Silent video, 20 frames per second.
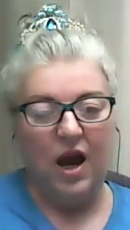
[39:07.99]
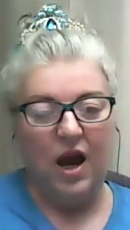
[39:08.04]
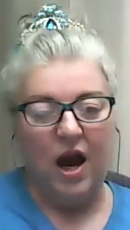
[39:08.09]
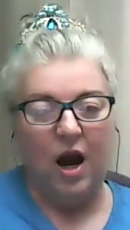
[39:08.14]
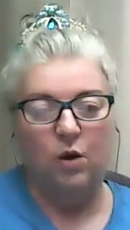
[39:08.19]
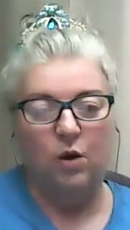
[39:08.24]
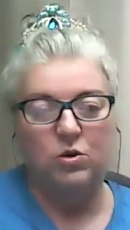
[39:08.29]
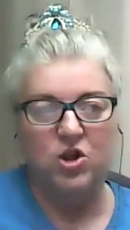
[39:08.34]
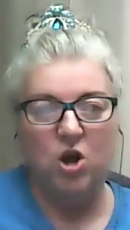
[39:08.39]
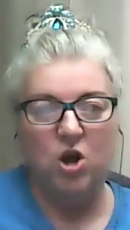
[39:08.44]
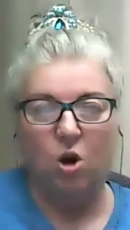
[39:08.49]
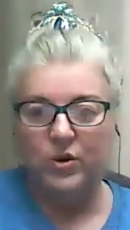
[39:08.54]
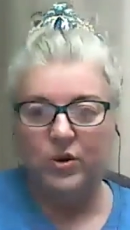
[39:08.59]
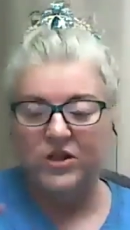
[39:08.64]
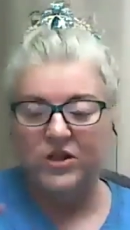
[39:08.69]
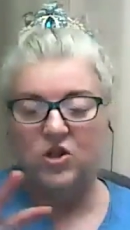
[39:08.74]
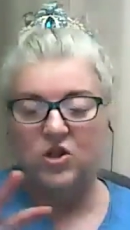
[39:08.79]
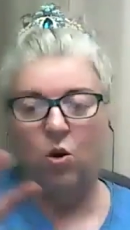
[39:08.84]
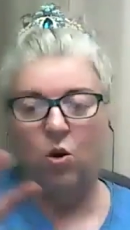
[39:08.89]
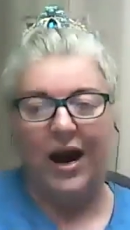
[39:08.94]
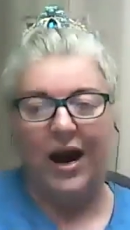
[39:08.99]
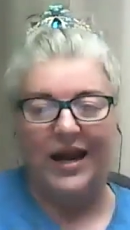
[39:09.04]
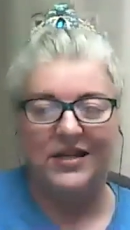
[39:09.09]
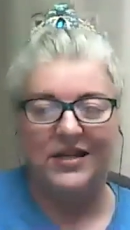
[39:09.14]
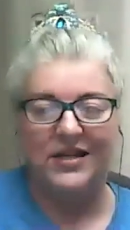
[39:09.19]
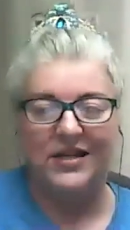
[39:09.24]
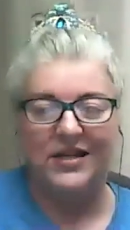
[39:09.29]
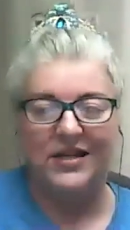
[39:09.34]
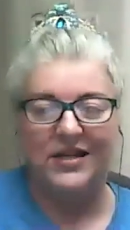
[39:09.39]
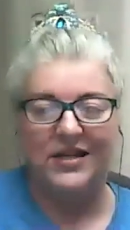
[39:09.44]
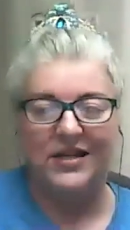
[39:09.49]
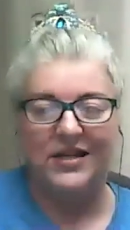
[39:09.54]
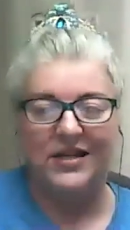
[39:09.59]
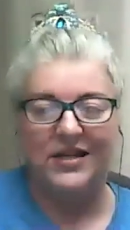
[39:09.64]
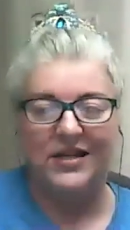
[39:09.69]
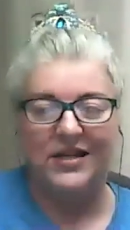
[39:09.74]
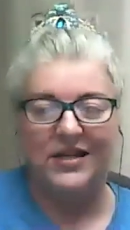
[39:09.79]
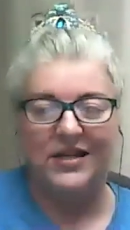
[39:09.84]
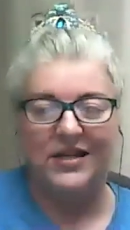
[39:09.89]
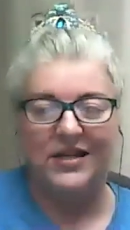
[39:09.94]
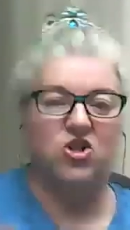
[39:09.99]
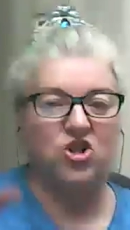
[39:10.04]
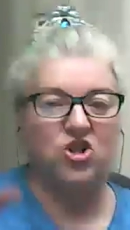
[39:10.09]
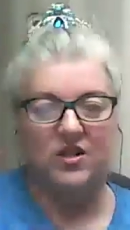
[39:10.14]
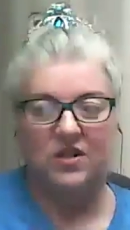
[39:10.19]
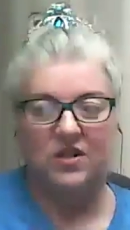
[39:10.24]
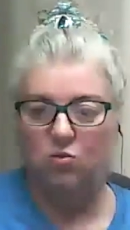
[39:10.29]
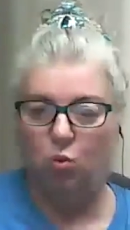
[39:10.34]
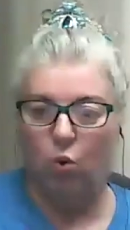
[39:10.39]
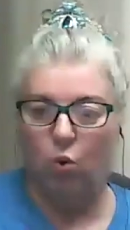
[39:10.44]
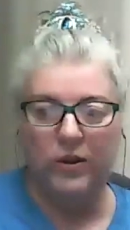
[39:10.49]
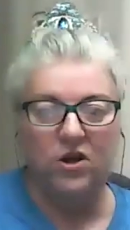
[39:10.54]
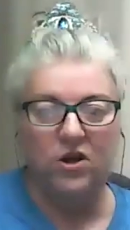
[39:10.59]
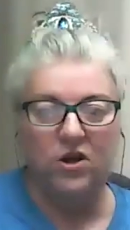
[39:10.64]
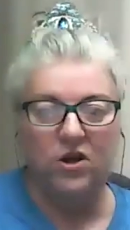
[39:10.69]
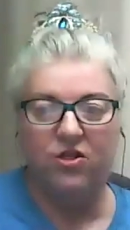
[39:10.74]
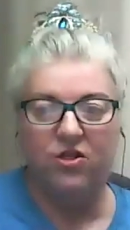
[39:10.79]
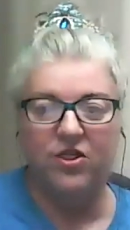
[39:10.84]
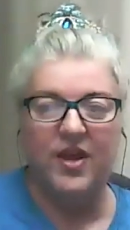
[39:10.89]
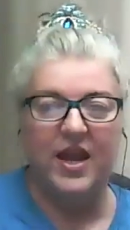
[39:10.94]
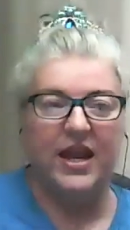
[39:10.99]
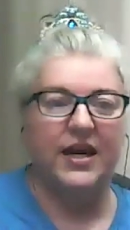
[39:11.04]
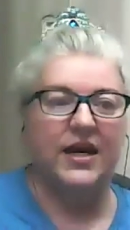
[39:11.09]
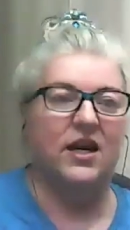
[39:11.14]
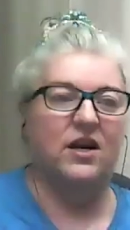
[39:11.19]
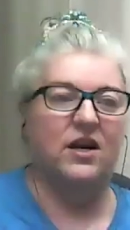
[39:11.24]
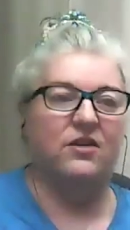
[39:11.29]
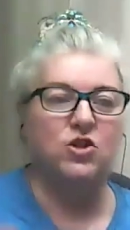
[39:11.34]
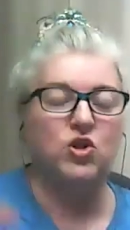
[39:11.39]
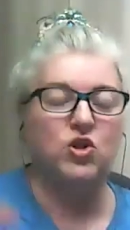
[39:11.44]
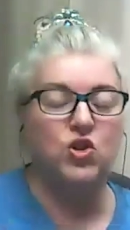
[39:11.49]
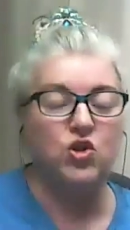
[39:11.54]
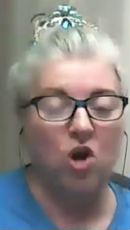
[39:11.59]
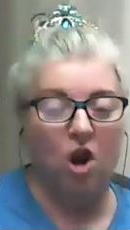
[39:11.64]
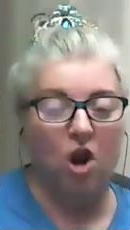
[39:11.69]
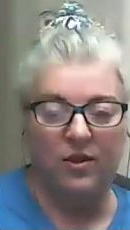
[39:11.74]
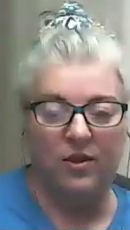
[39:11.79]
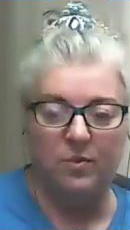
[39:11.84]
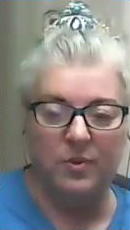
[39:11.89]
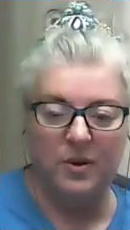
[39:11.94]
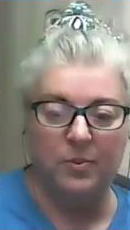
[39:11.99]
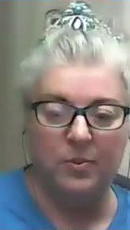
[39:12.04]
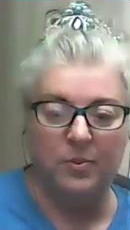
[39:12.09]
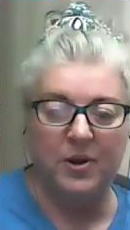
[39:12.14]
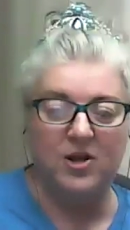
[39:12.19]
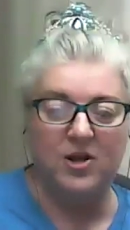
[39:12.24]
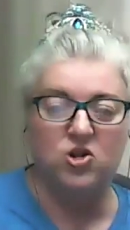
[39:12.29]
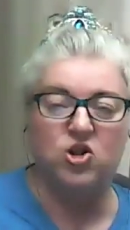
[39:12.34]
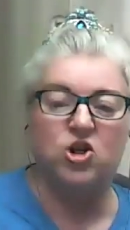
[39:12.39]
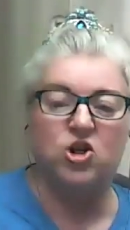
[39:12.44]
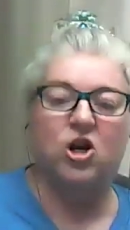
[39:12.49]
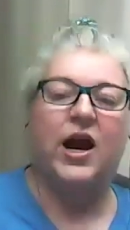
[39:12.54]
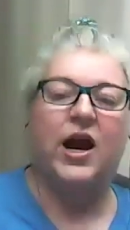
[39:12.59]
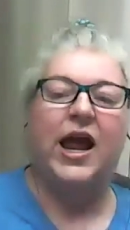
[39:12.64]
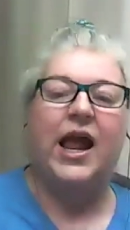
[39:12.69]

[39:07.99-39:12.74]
I was always so isolated in this just one little thing, and I never saw the big picture,